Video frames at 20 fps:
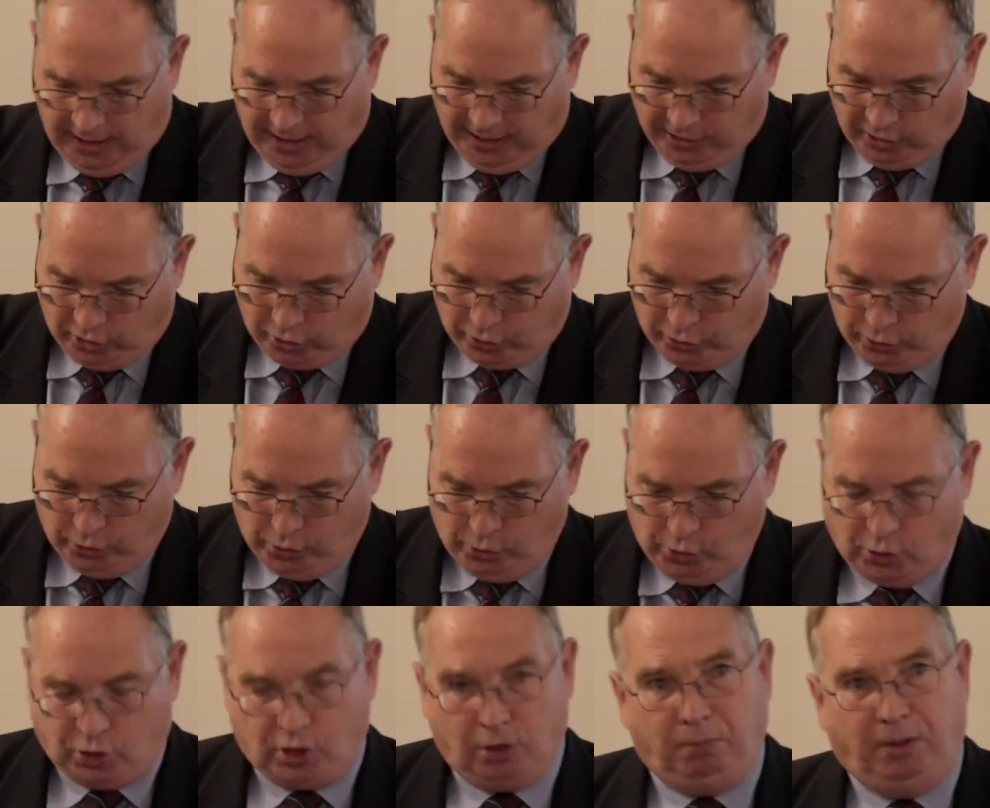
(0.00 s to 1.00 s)
and
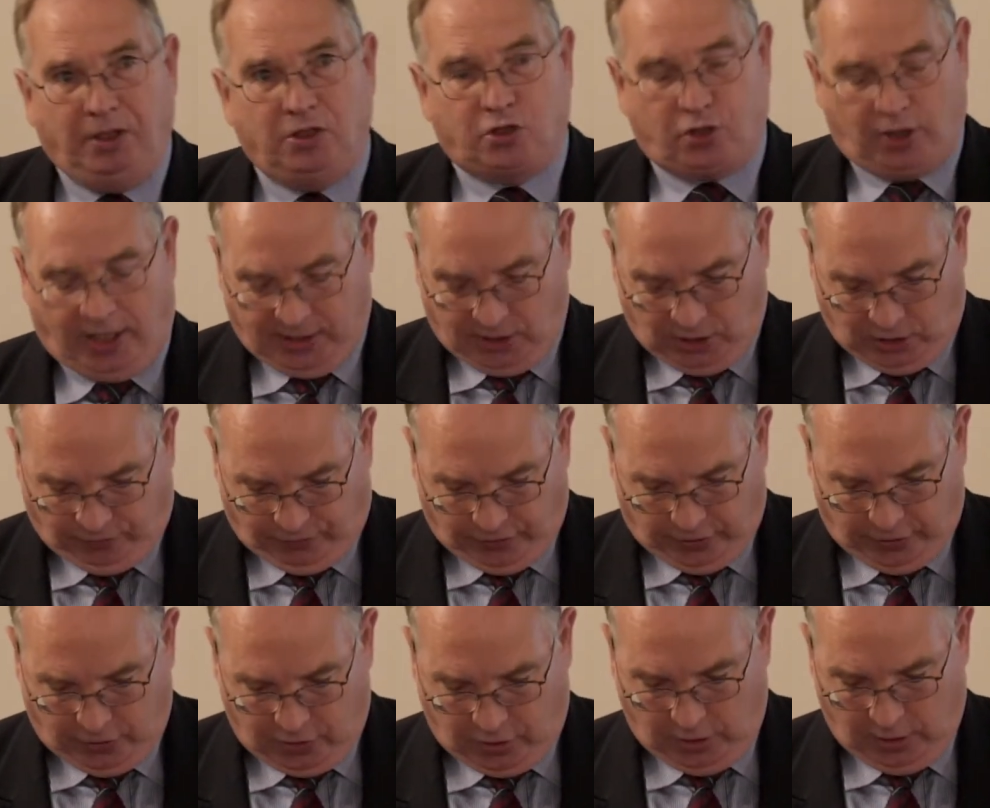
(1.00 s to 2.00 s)
crews had been
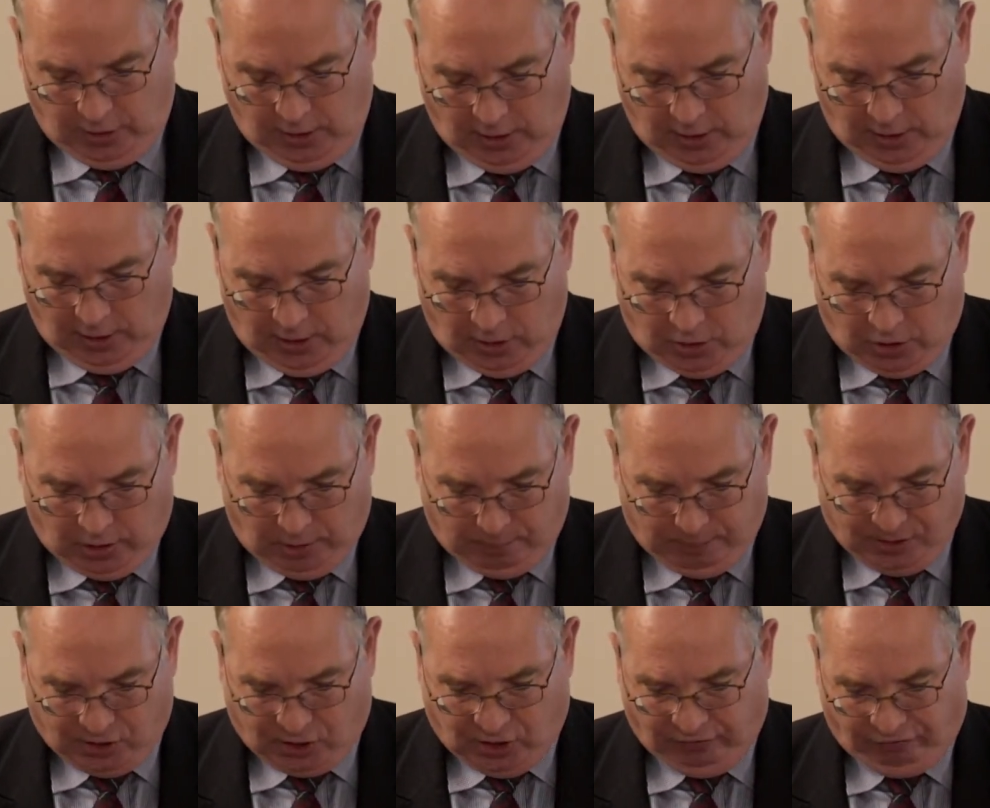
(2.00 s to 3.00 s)
transferred to the
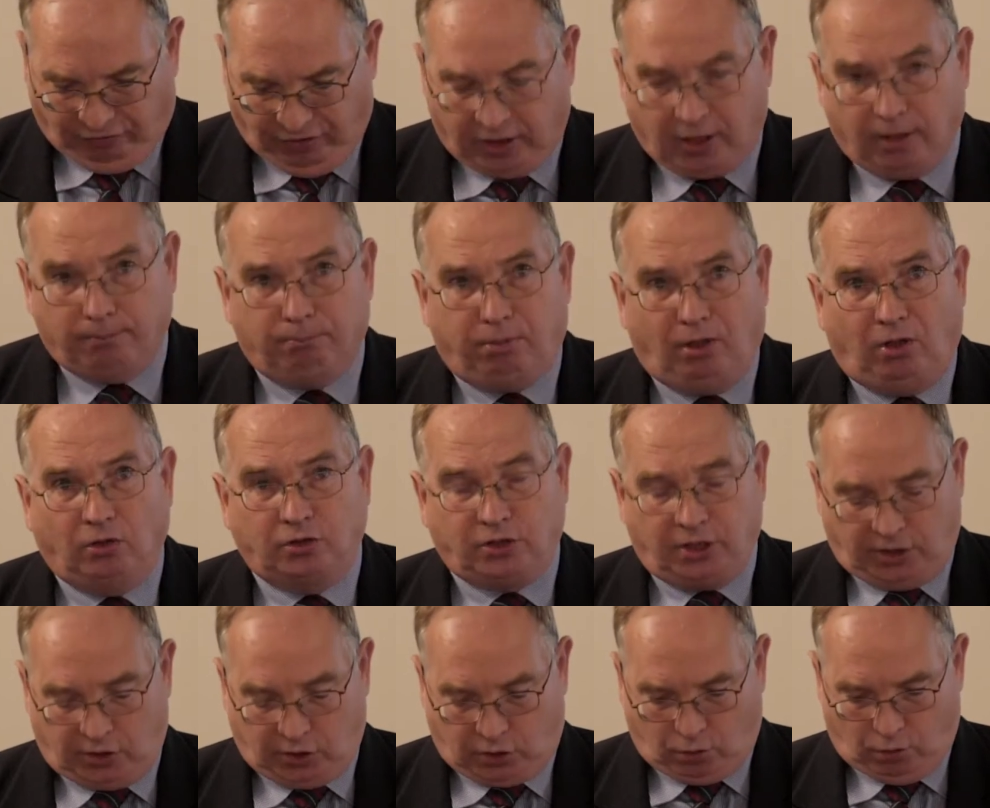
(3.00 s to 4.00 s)
Pacific and
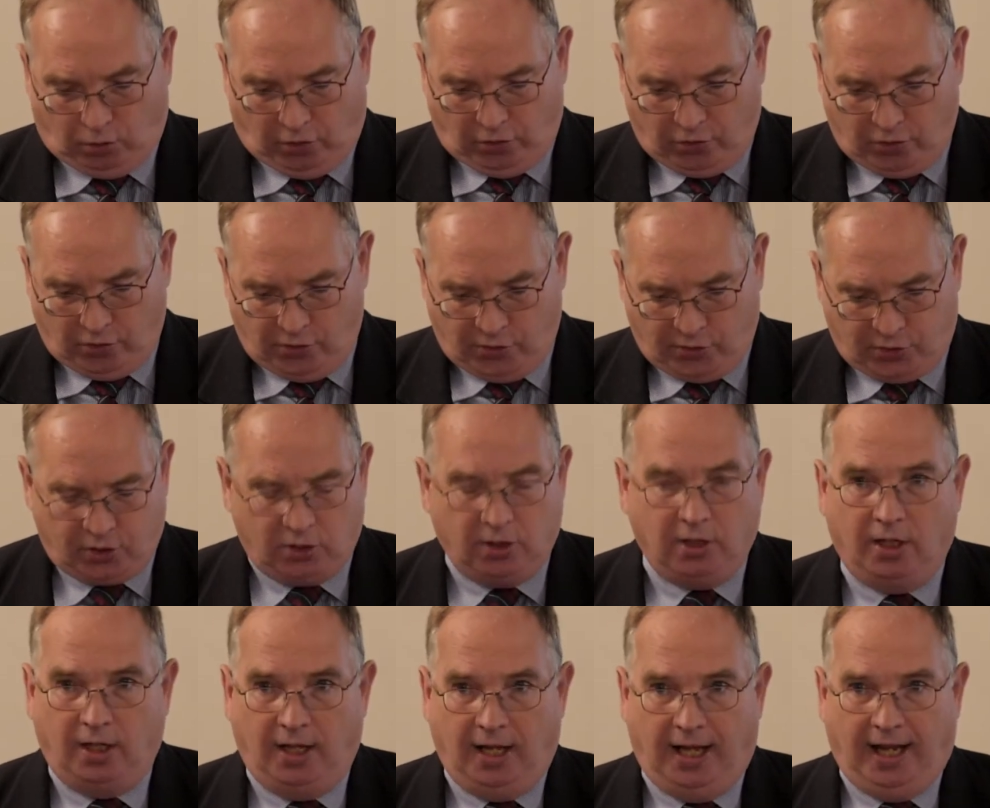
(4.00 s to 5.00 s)
Baltic squadrons,
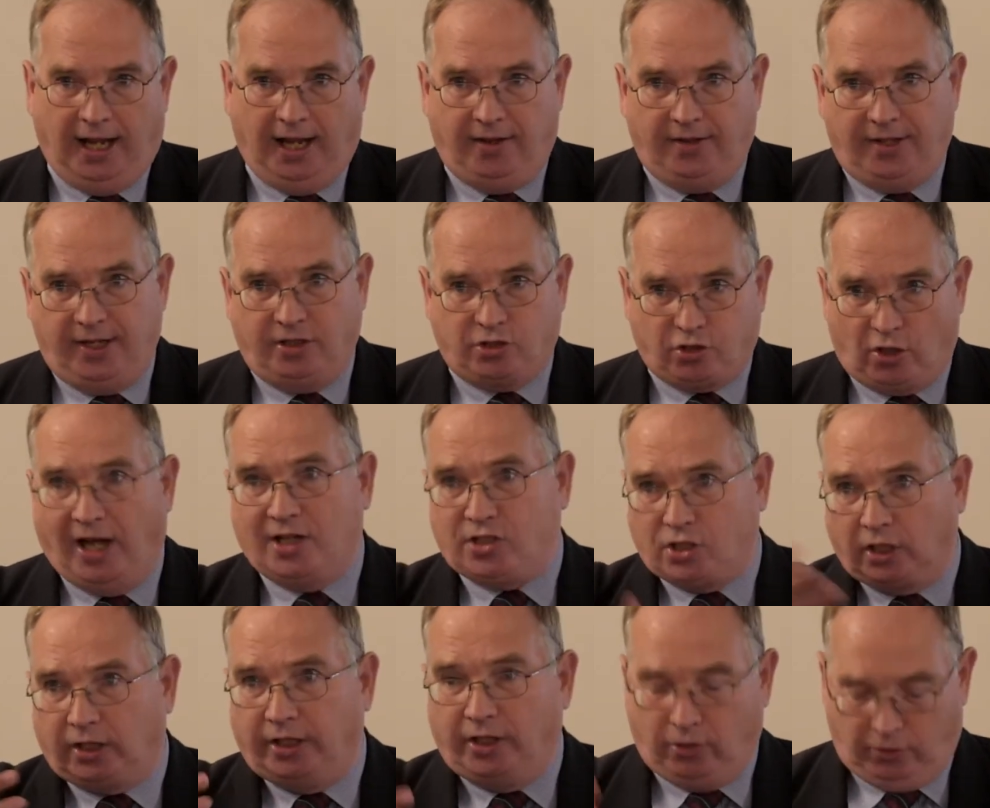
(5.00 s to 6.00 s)
and they
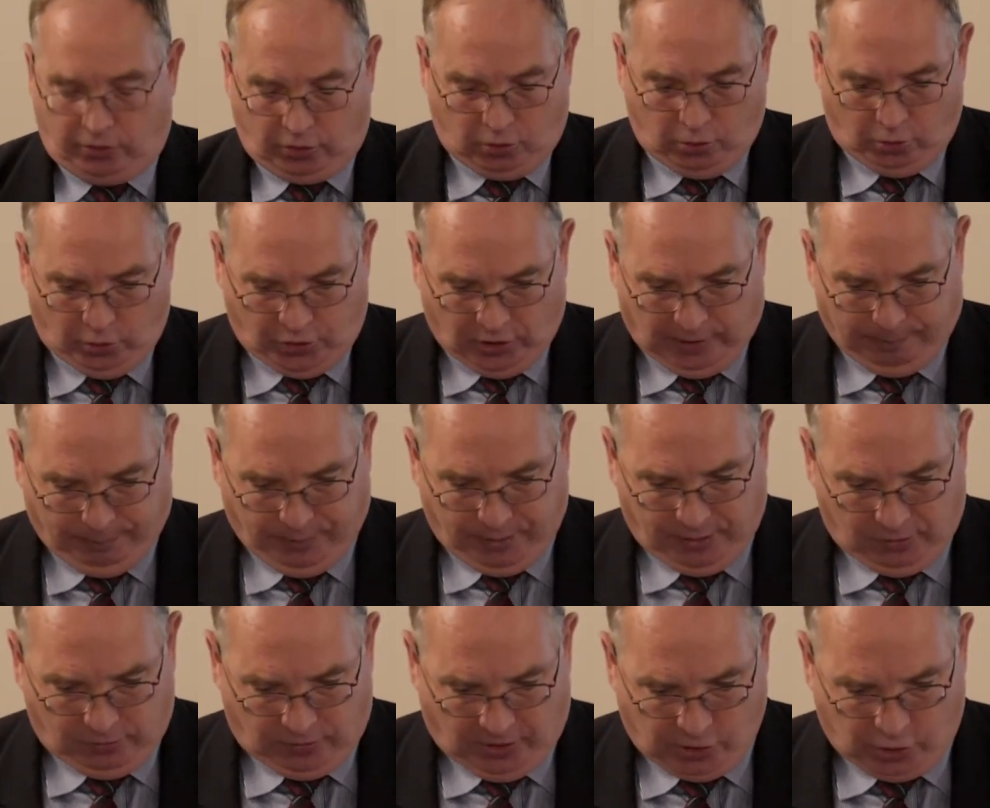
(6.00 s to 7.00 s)
tragically got caught up in
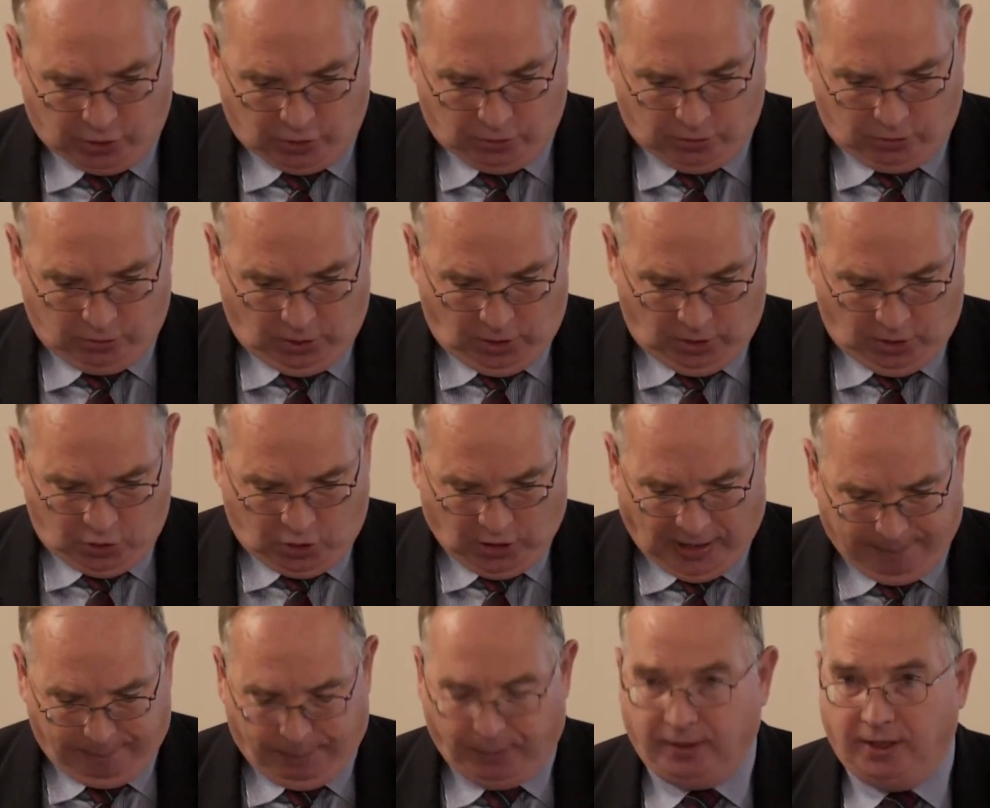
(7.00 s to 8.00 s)
the
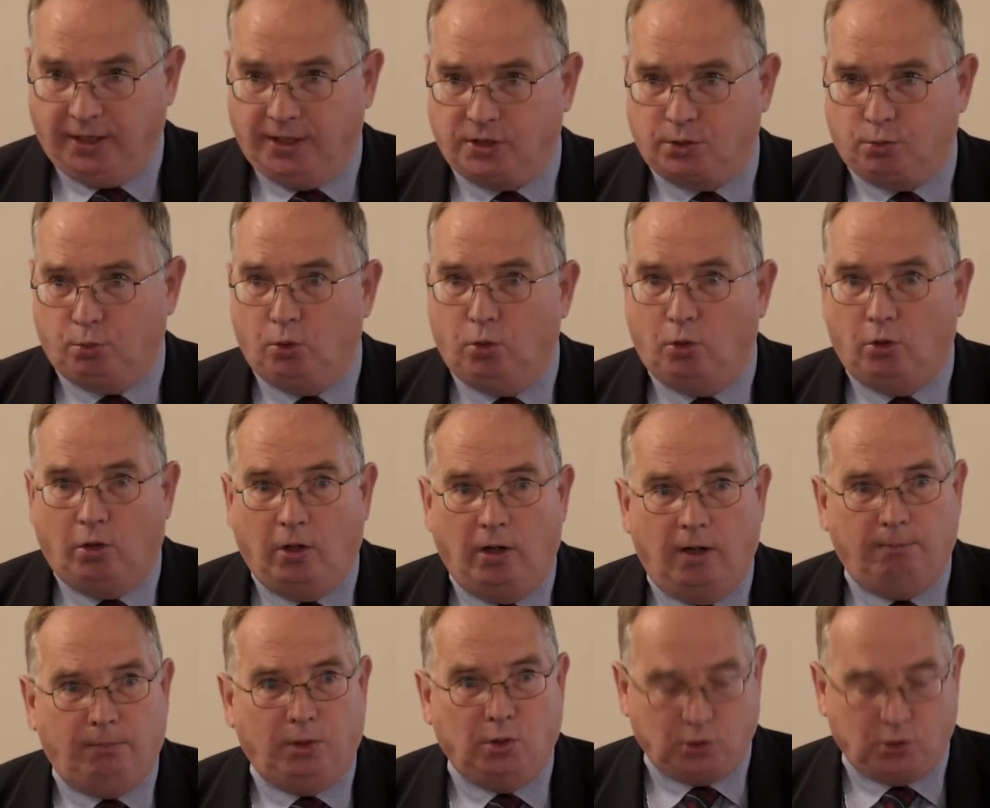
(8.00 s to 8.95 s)
Russo-Japanese War, and